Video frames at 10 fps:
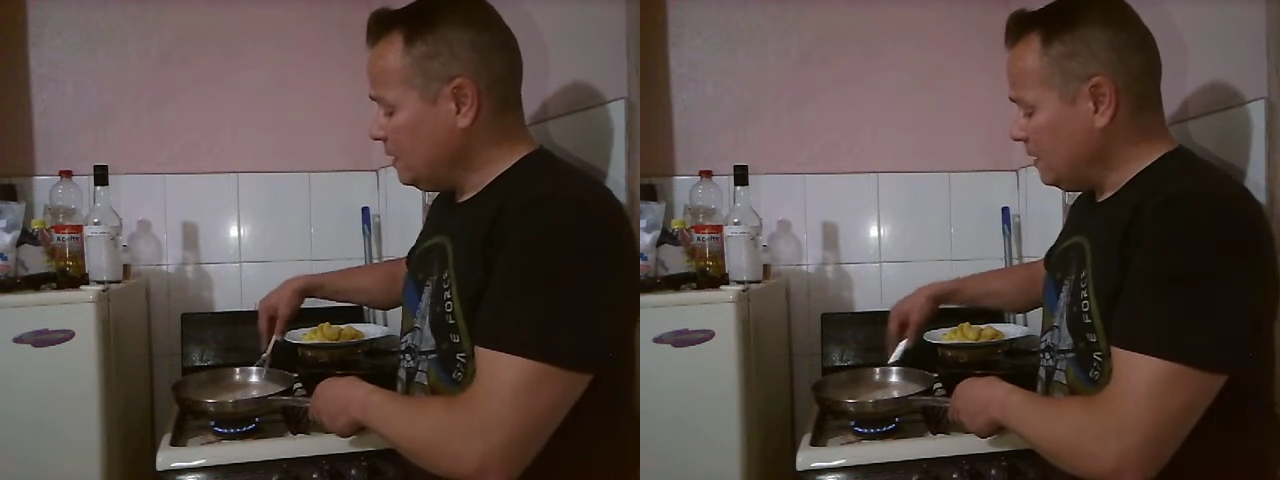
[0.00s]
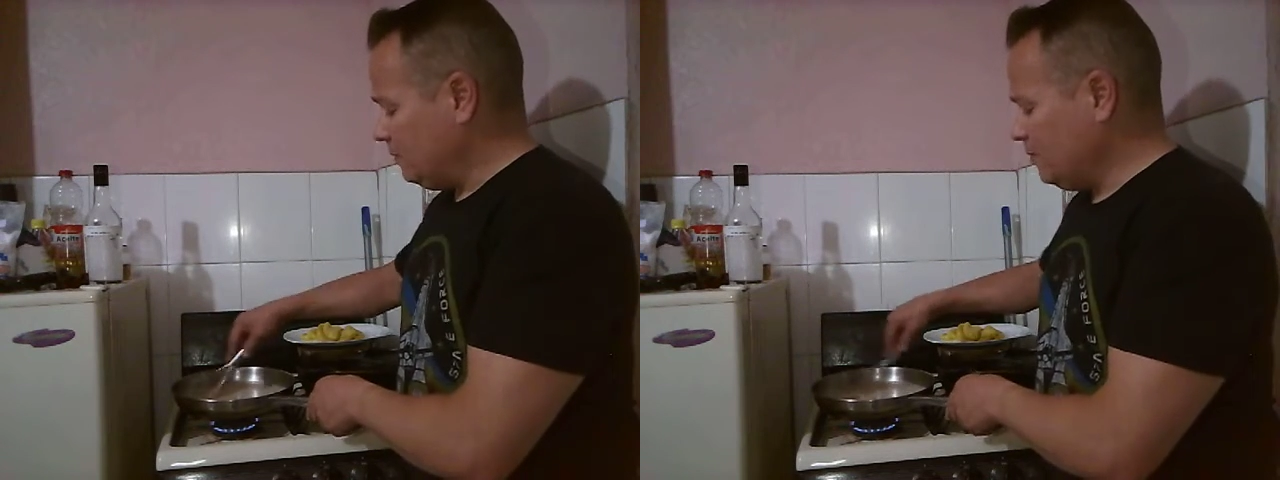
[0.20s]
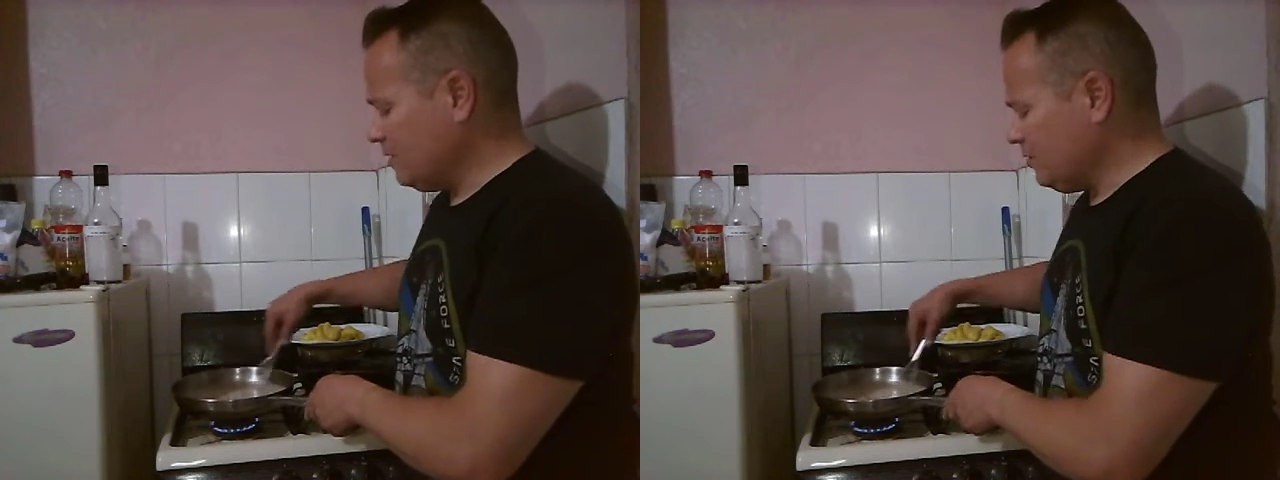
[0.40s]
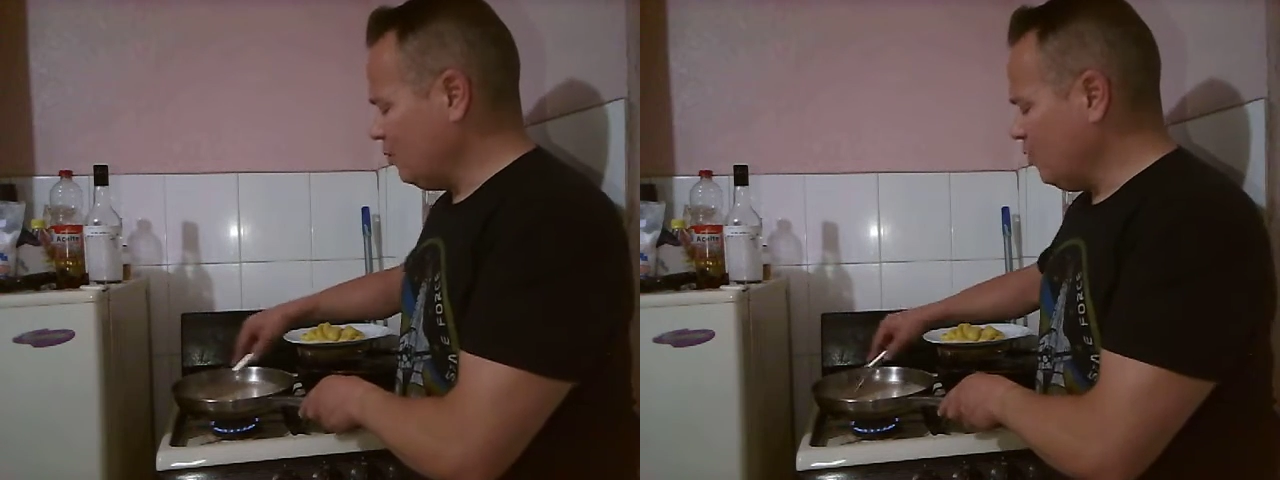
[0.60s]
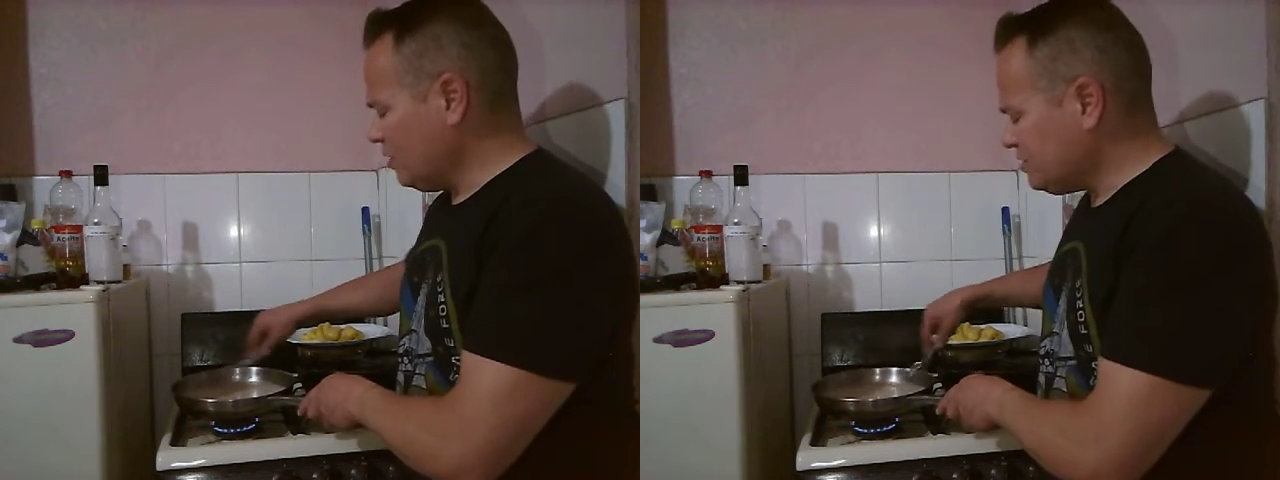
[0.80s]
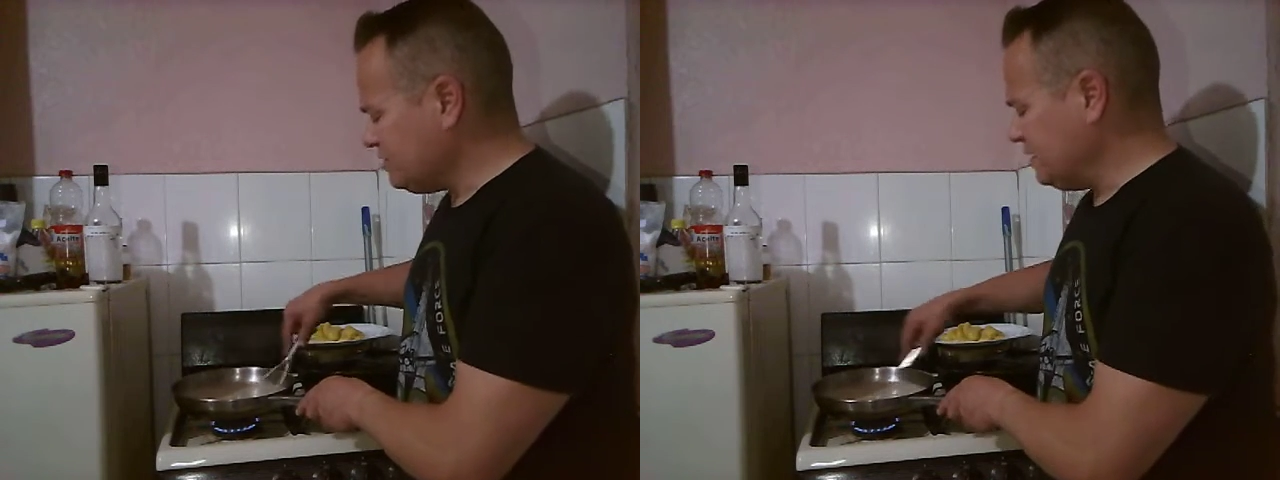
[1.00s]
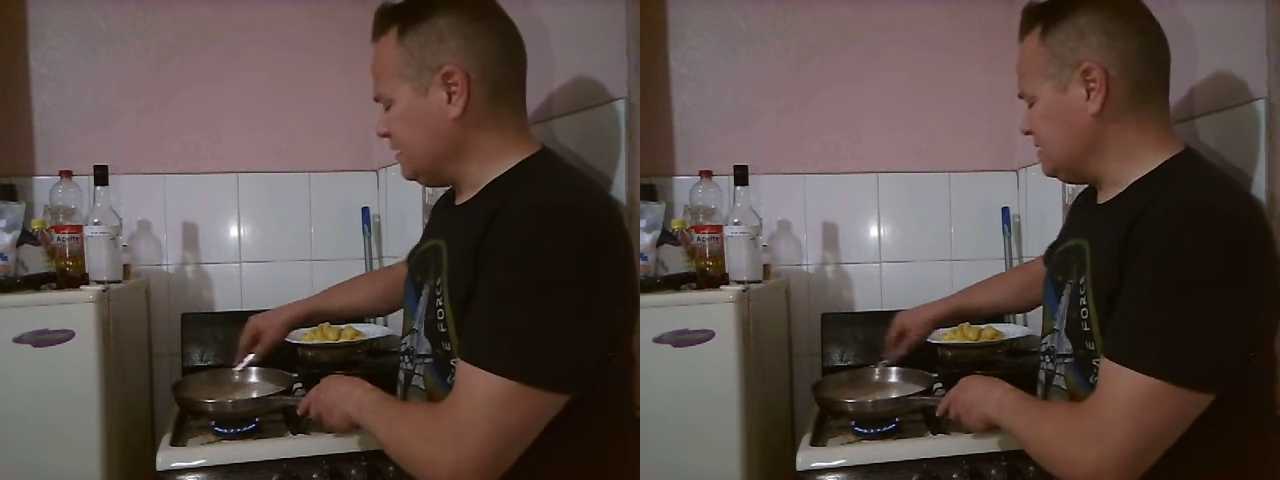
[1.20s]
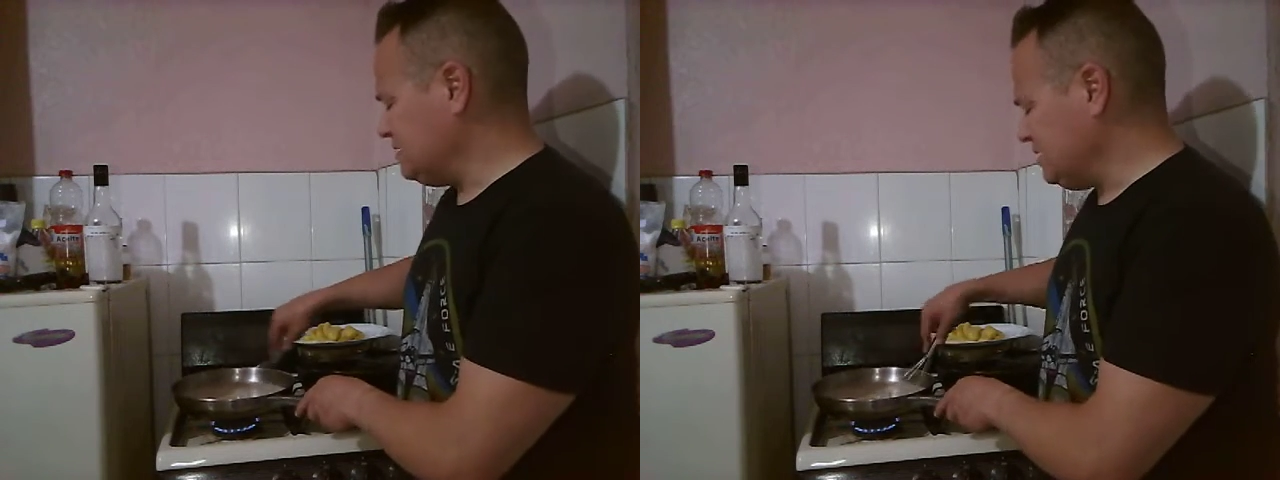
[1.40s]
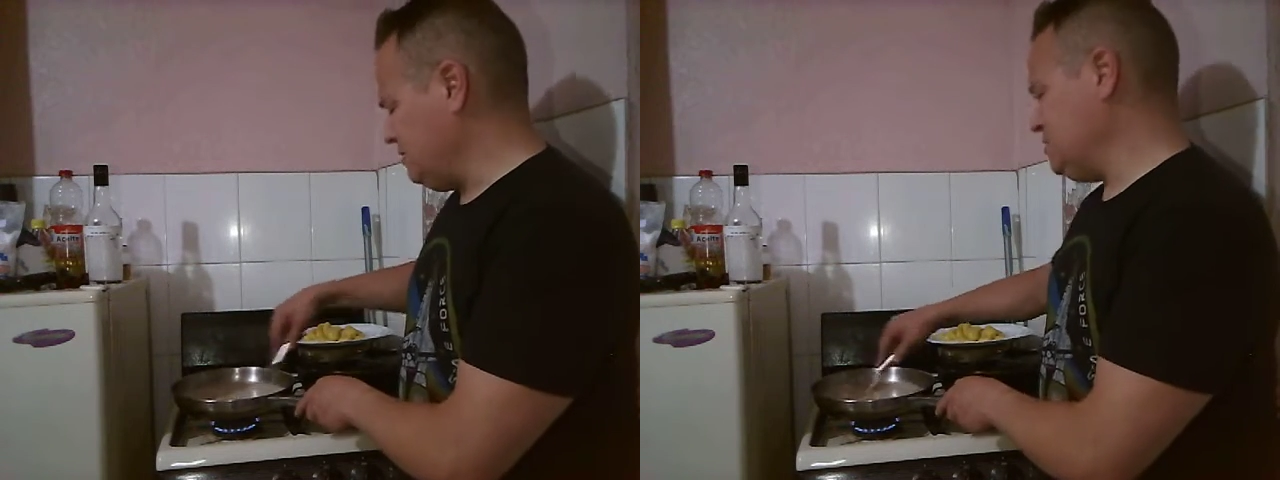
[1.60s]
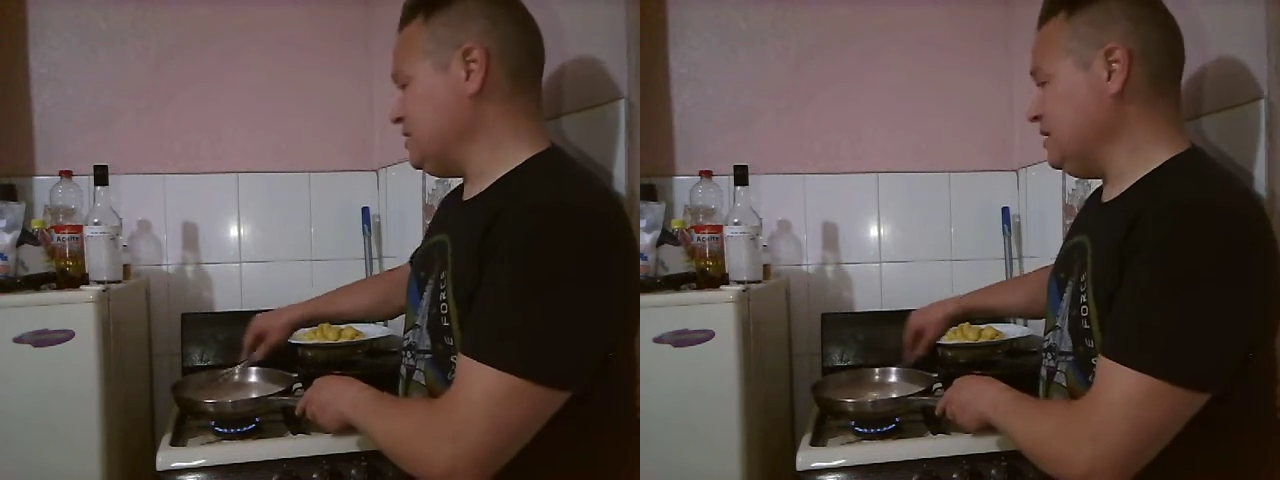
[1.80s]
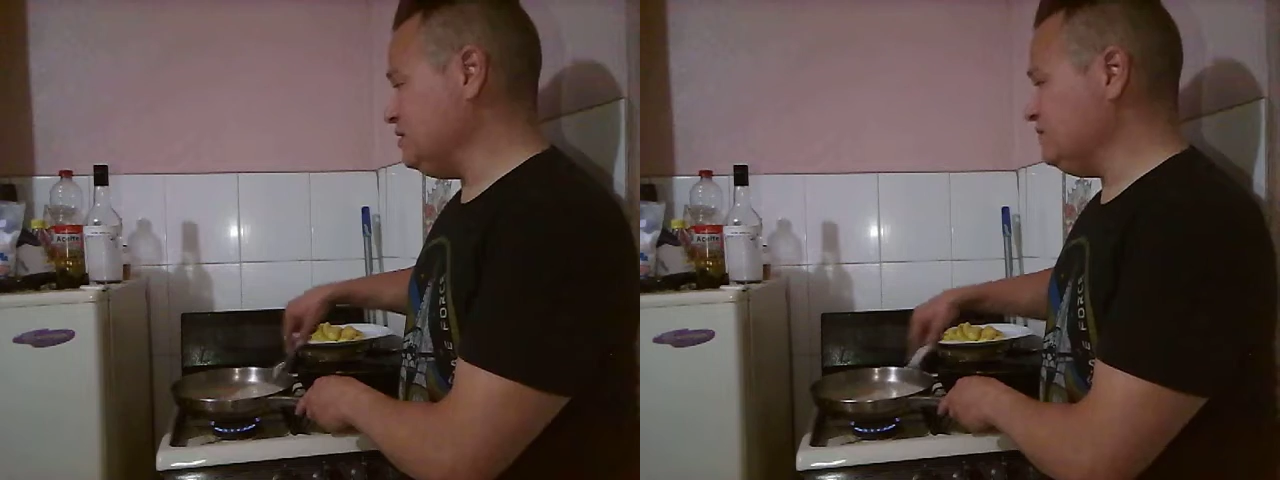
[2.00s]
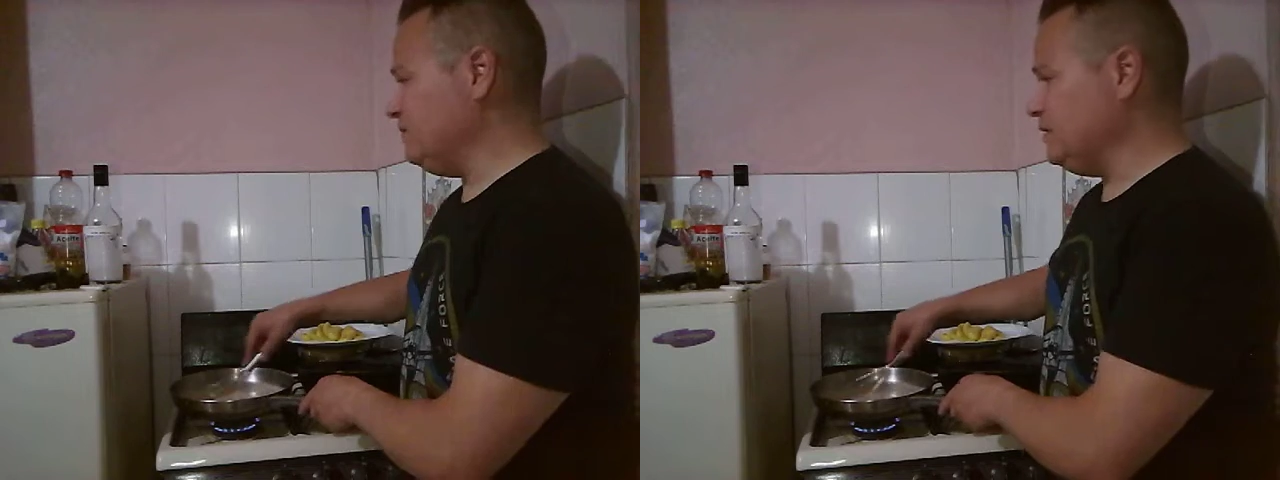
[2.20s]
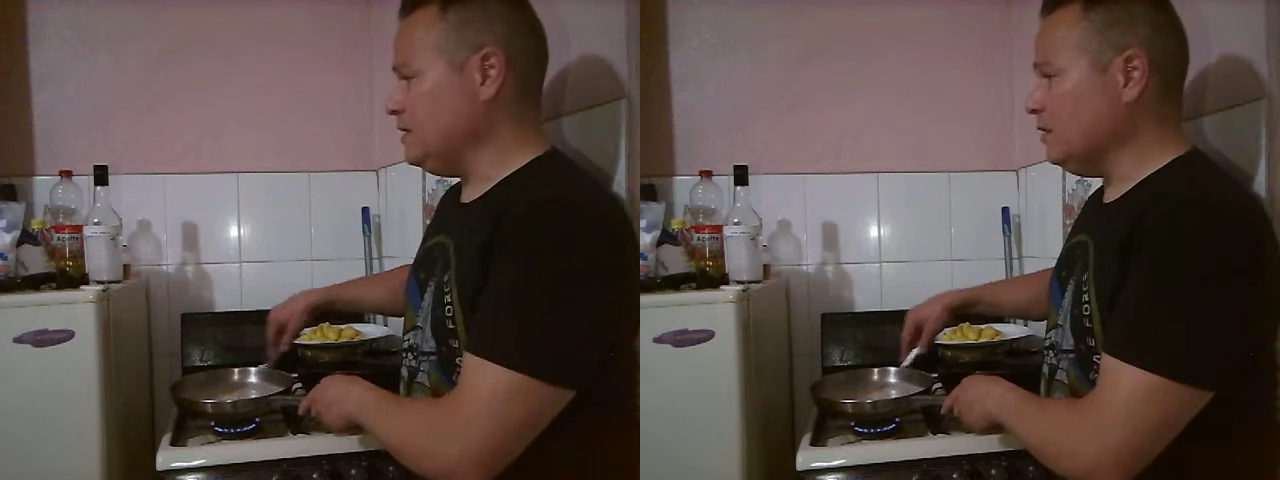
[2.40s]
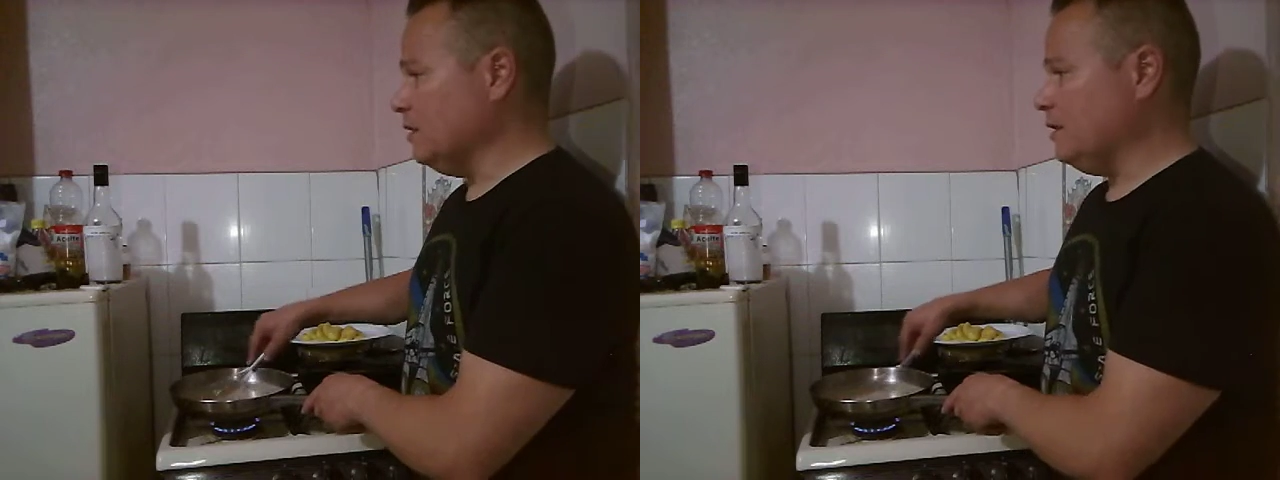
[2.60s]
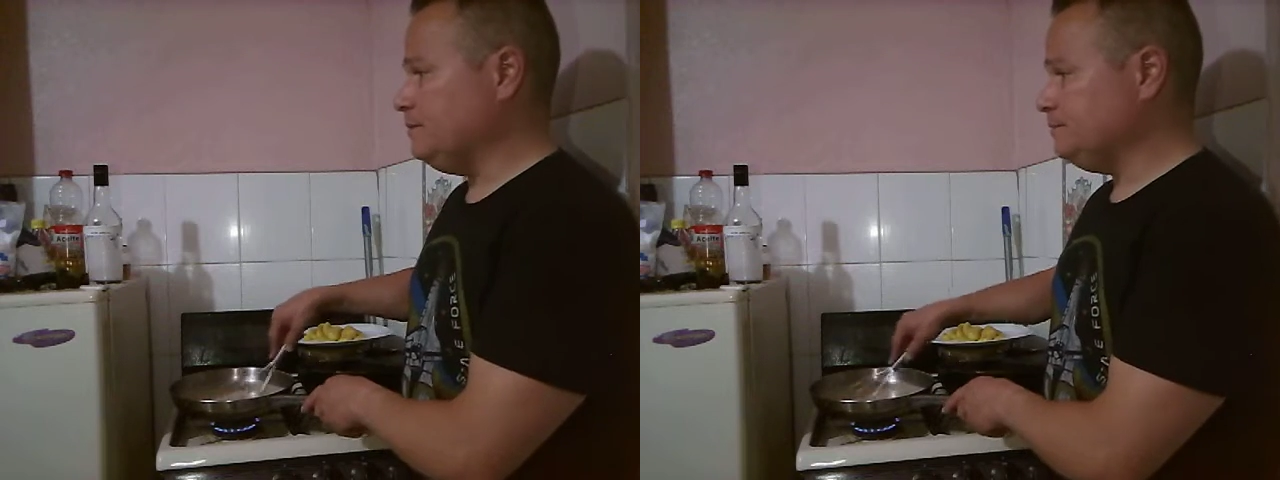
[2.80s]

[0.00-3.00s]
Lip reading: And one of the worst things is imitation vanilla.